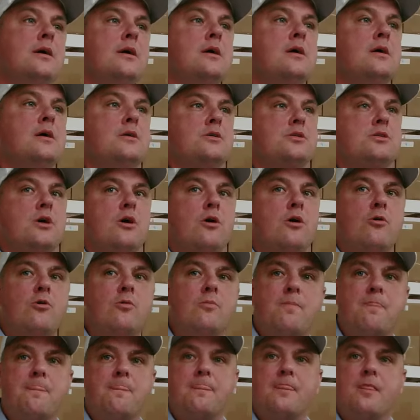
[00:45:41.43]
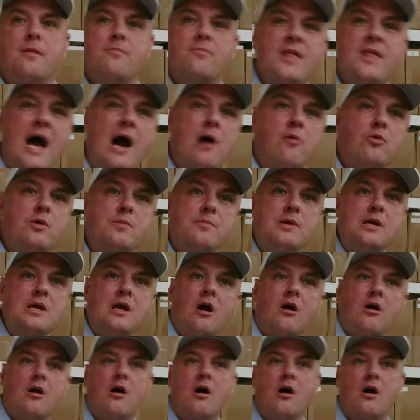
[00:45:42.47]
So that would be
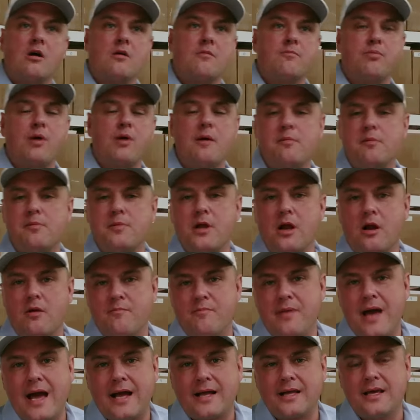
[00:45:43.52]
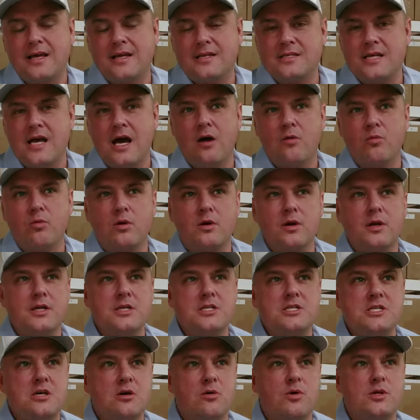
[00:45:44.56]
our probably our back end, how we're going to
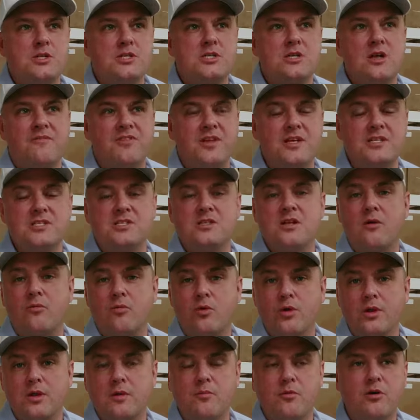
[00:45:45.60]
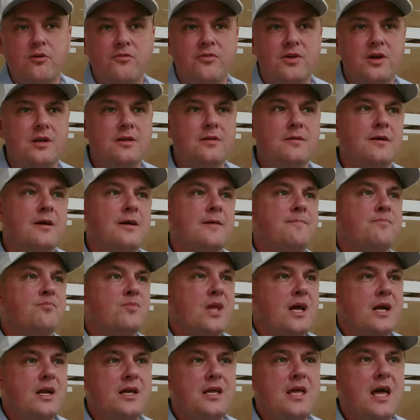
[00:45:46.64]
deal with stuff that's not really moving.
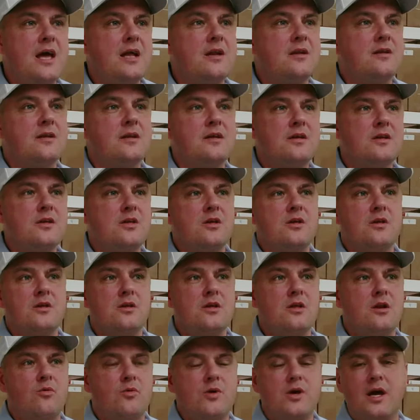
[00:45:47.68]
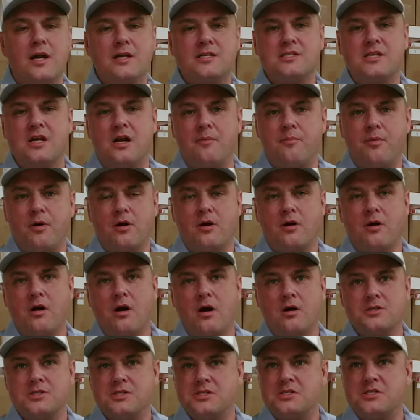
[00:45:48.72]
And again, we got to set up
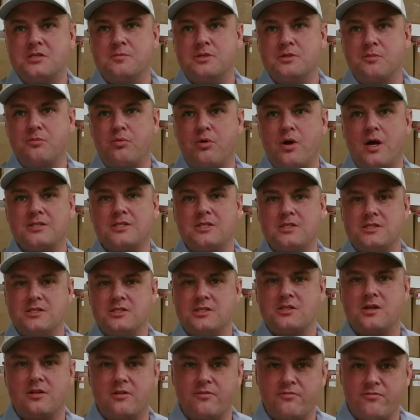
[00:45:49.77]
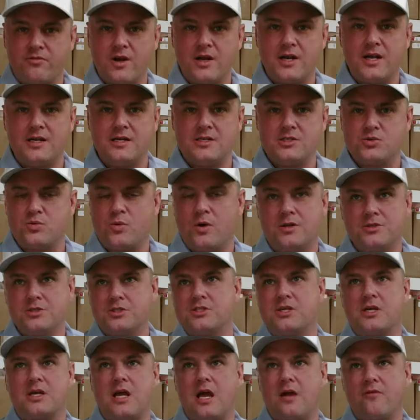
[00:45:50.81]
our systems and processes on the front end as well, just
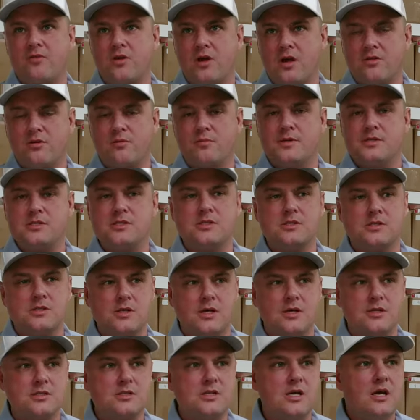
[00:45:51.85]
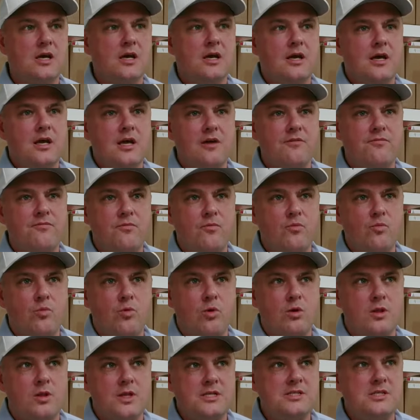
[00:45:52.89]
like every other business does. If
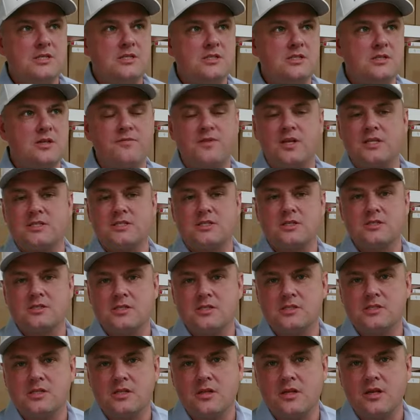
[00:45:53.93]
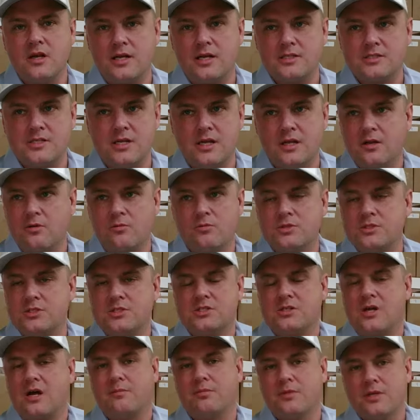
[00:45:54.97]
we're listing stuff that's consistently not selling, we'll just
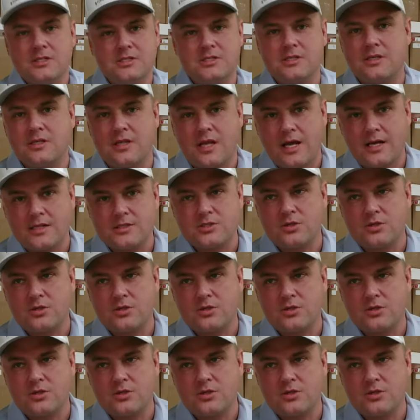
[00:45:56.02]
stop listing that.